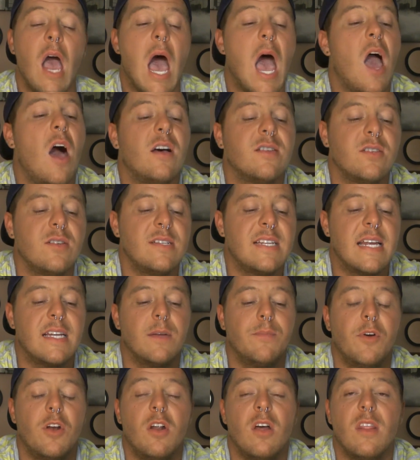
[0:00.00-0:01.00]
I also tend
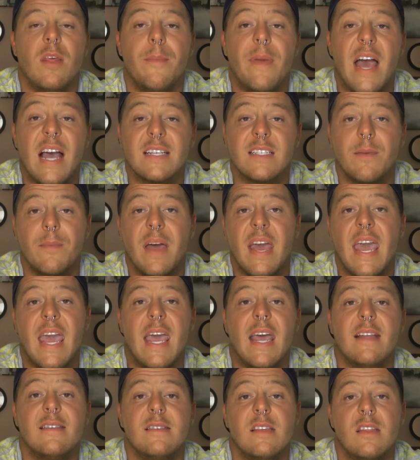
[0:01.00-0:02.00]
to put it on the backs of my
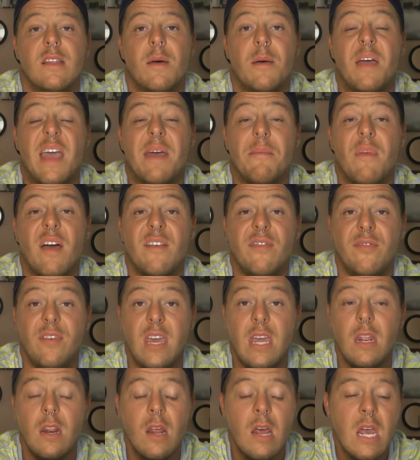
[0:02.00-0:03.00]
hands and my
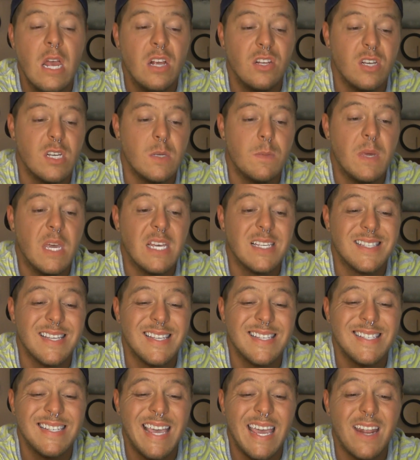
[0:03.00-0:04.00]
feet, just because the
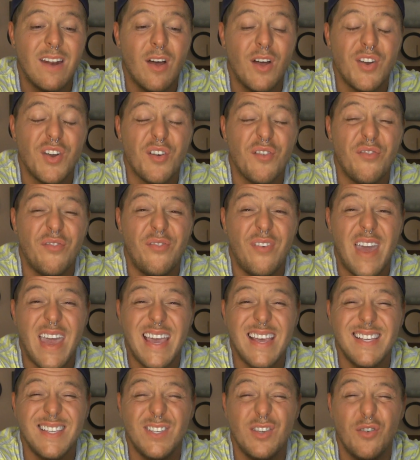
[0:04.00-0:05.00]
skin on your
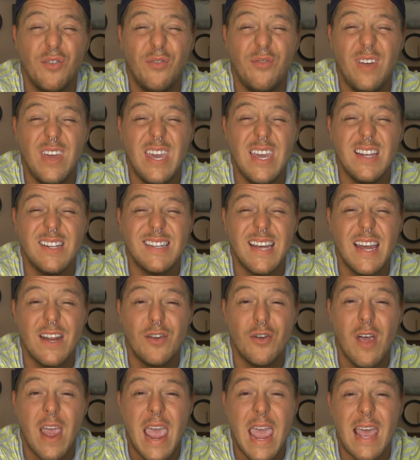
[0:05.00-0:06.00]
face, your feet,
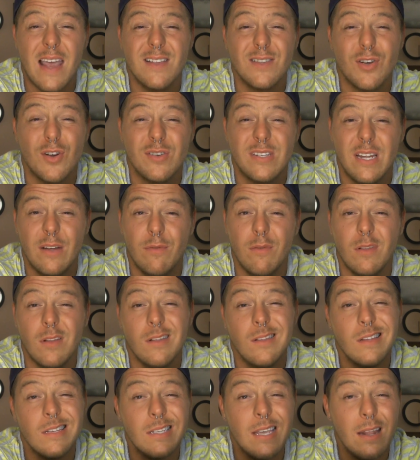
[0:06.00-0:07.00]
and your hands are different
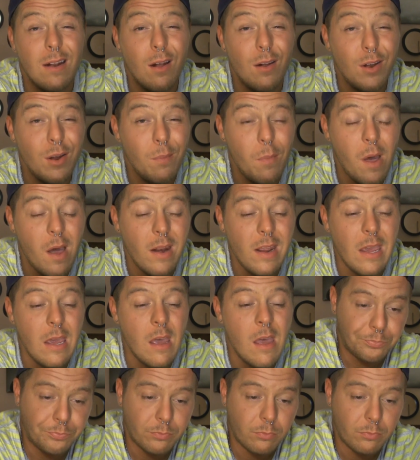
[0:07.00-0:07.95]
than the skin on your body.